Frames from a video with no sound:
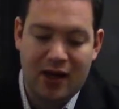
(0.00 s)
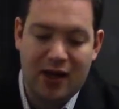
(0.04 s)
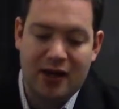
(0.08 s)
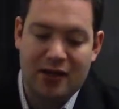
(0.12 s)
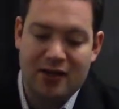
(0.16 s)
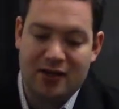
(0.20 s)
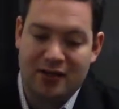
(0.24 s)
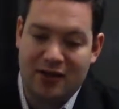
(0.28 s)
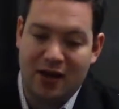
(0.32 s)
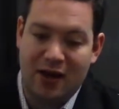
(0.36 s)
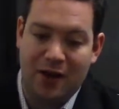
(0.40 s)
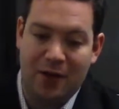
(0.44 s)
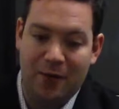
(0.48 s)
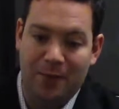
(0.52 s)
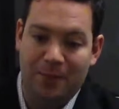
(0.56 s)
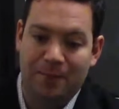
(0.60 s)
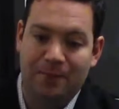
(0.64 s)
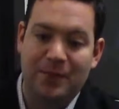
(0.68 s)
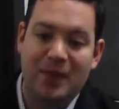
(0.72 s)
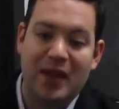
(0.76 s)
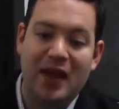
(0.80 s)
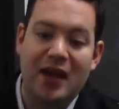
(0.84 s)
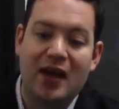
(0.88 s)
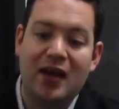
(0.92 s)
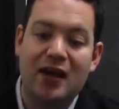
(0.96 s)
So
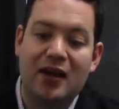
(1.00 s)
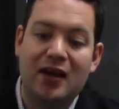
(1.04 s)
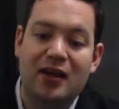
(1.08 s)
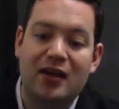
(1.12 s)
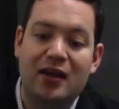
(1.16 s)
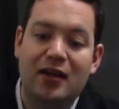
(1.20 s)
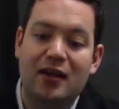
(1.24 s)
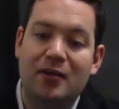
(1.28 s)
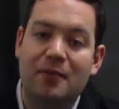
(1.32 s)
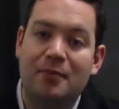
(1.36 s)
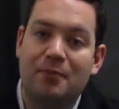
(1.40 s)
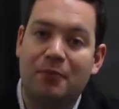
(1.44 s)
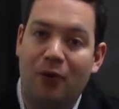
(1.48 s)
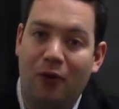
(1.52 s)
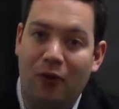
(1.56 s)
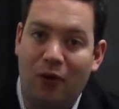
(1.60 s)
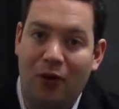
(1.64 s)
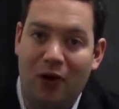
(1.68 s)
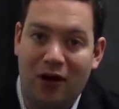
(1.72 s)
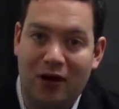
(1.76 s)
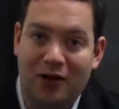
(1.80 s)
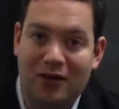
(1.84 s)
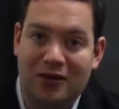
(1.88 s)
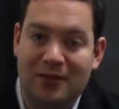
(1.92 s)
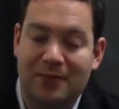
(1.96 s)

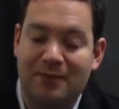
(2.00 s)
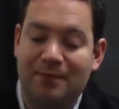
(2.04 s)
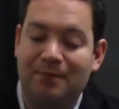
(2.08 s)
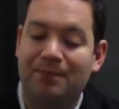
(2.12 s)
port,